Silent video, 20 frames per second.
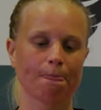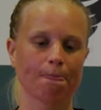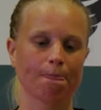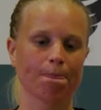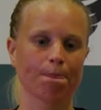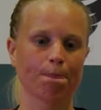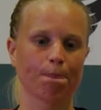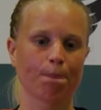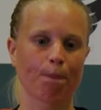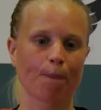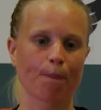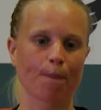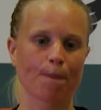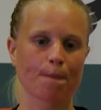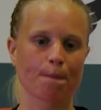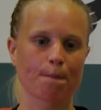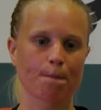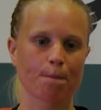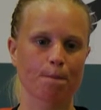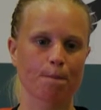
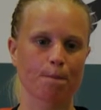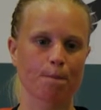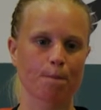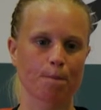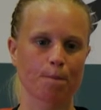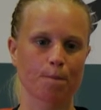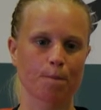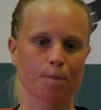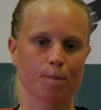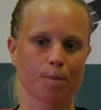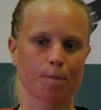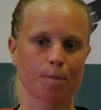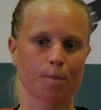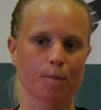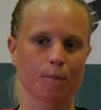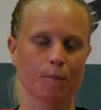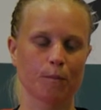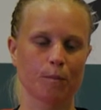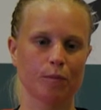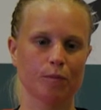
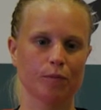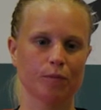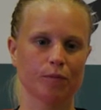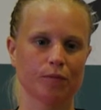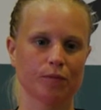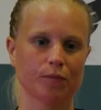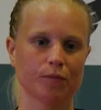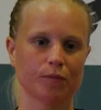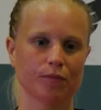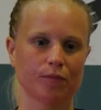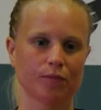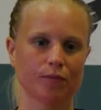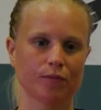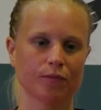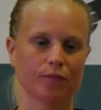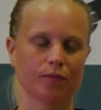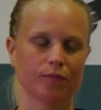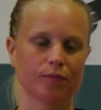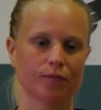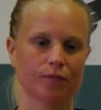
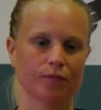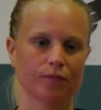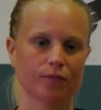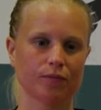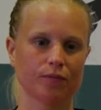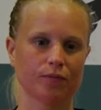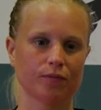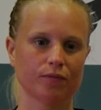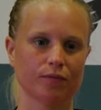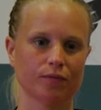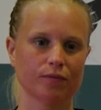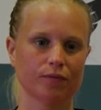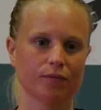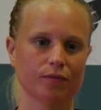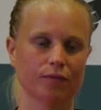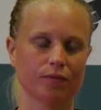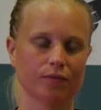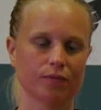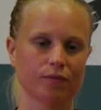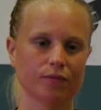
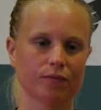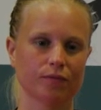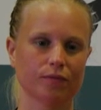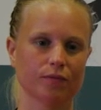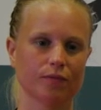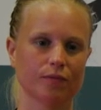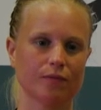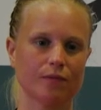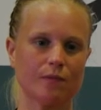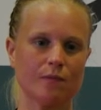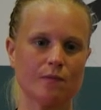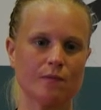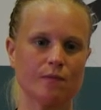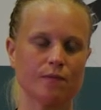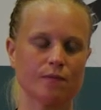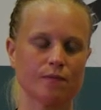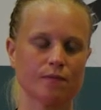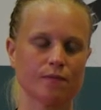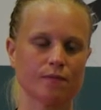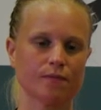
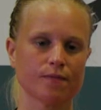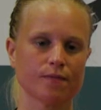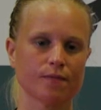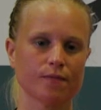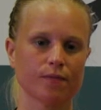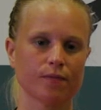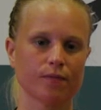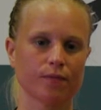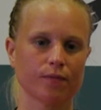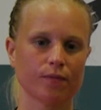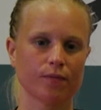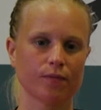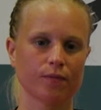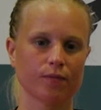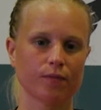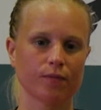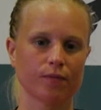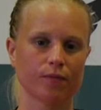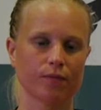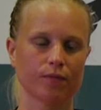
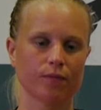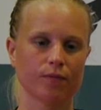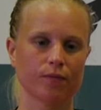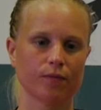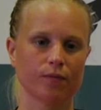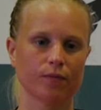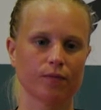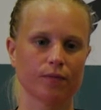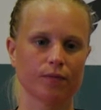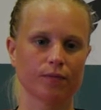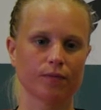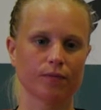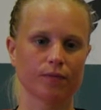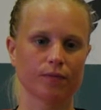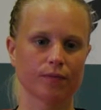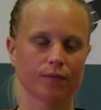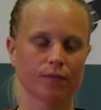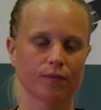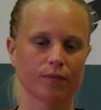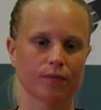
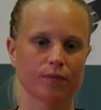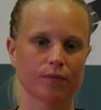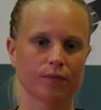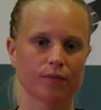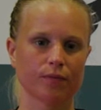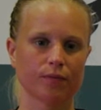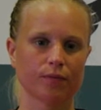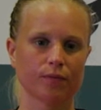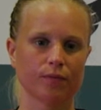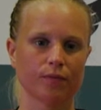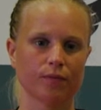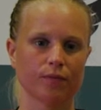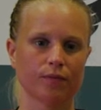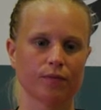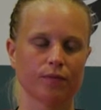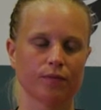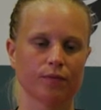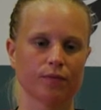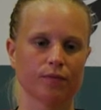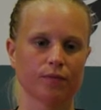
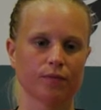No words are spoken by the person on screen.